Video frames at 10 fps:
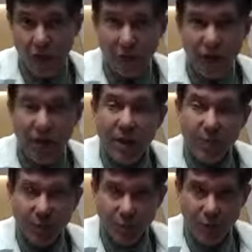alone,
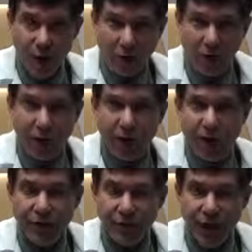but the problem with
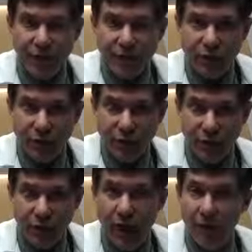this process
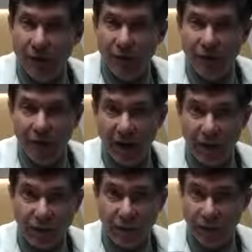was that often the
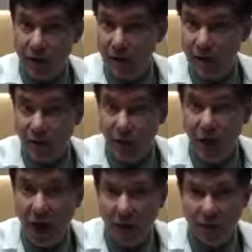fat didn't
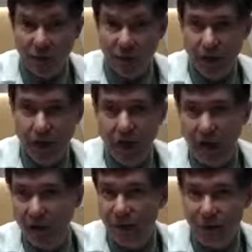survive. It didn't
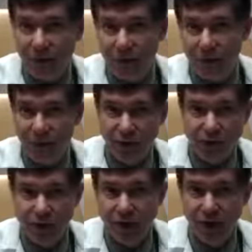have the matrix,
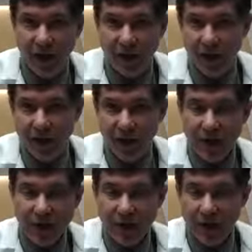it didn't have the
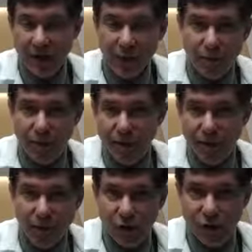
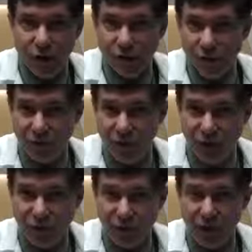ability to create
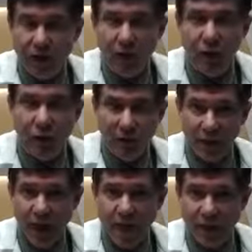survival. So we
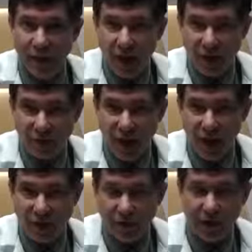lost a lot of
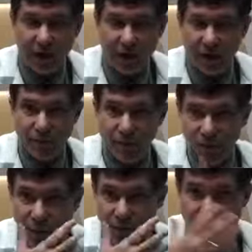fat, and so we ended up doing
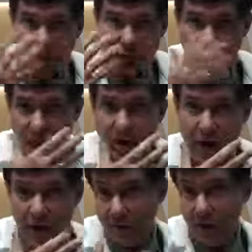procedures where
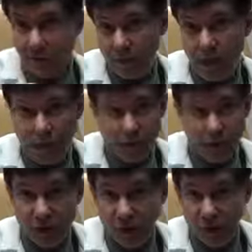
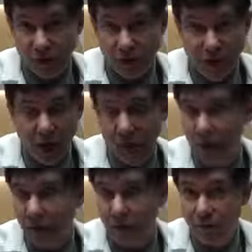actually there was not a
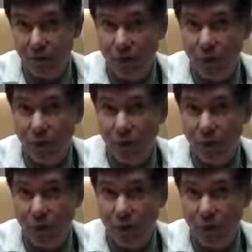lot of